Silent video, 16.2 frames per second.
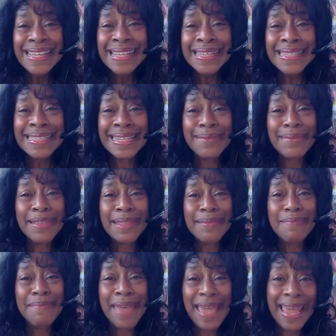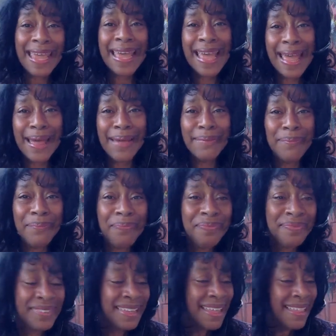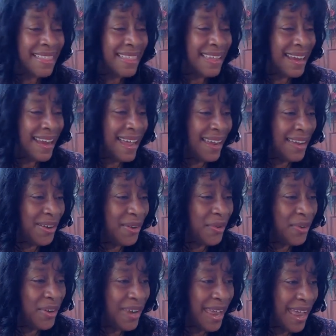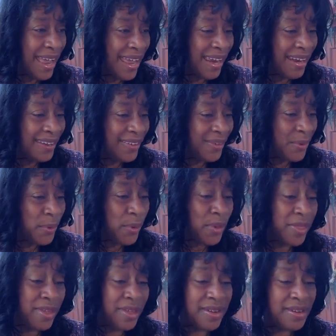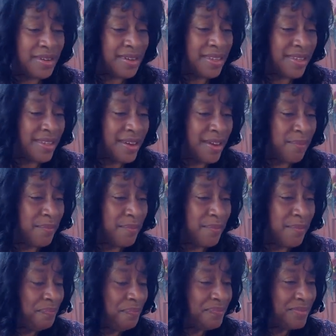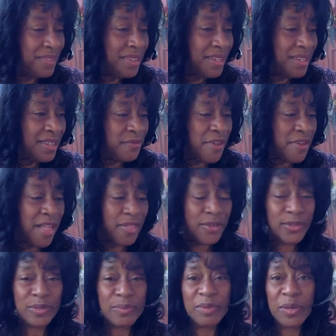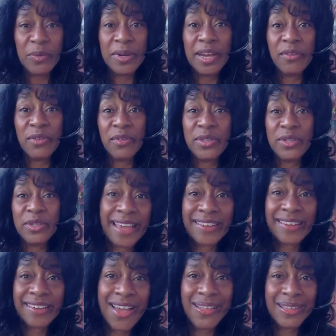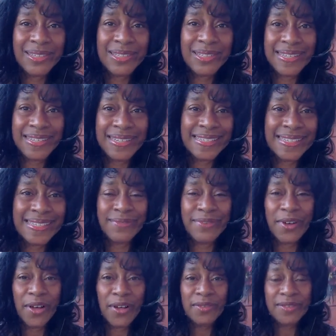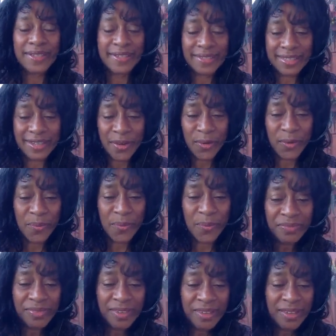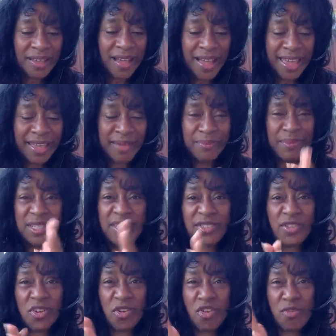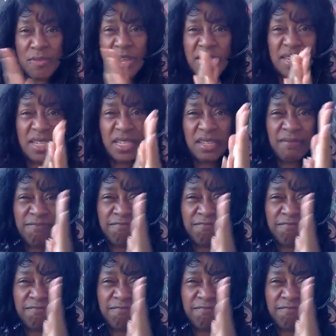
some of the mayhem that I create or that follows me whenever technology is involved. And so I am determined.